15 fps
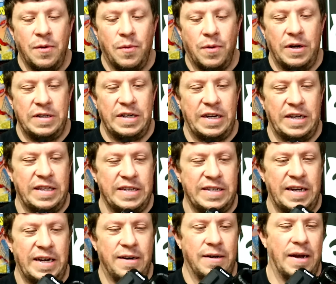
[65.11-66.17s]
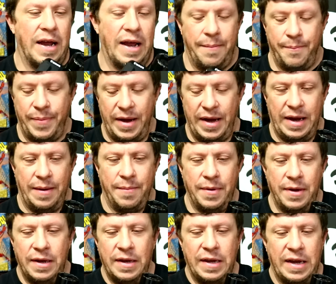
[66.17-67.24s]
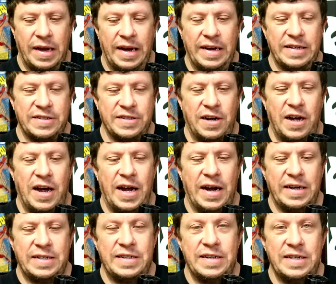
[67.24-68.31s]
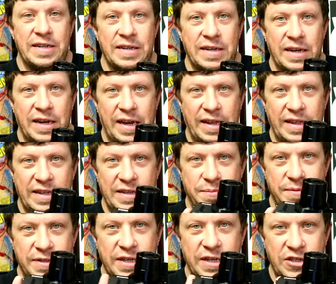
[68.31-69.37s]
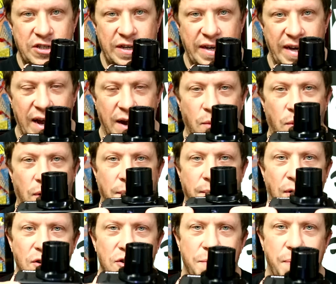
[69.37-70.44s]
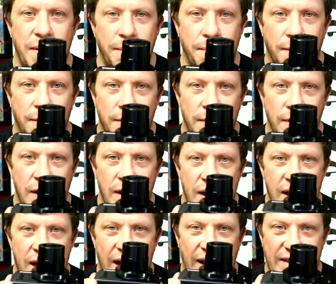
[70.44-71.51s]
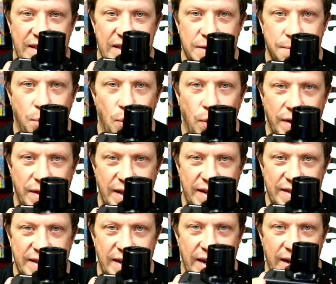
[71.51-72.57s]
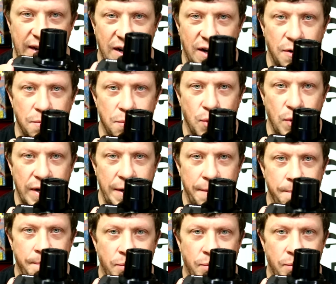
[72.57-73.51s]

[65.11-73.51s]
We're going to take this out and bam, it is locked in this position. Now, where most people at this point, they say, oh boy,